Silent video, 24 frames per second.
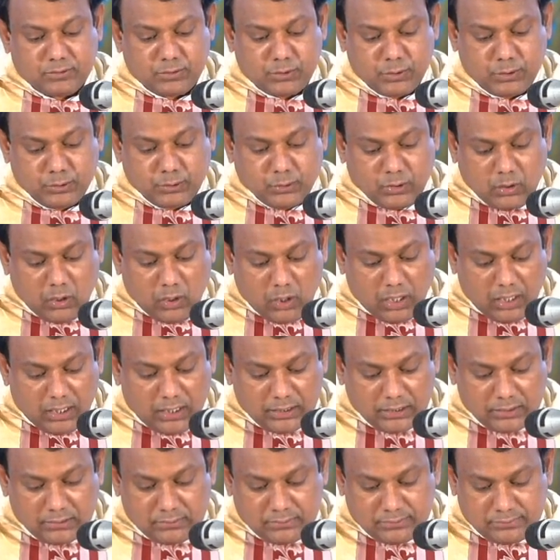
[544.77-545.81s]
to
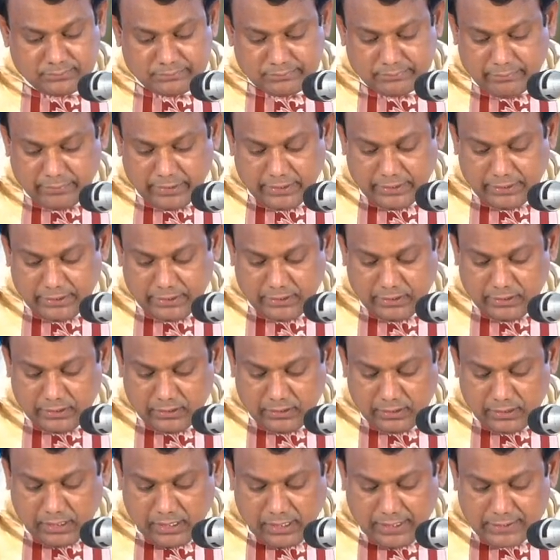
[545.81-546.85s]
call
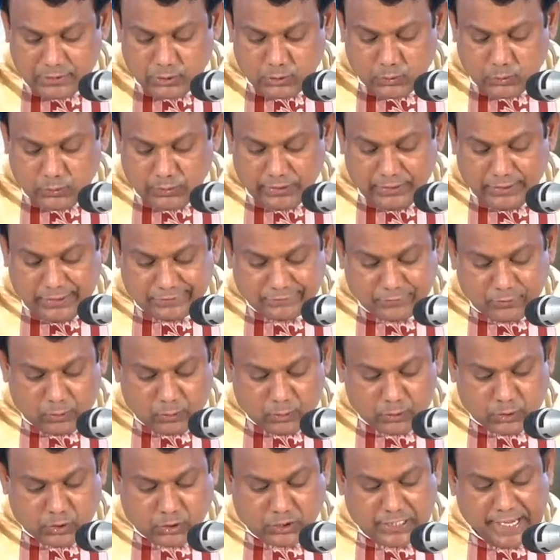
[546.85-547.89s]
Mary as Queen of
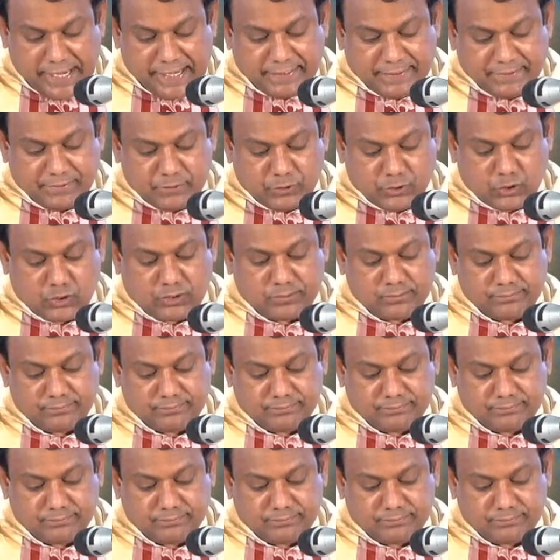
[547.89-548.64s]
all saints.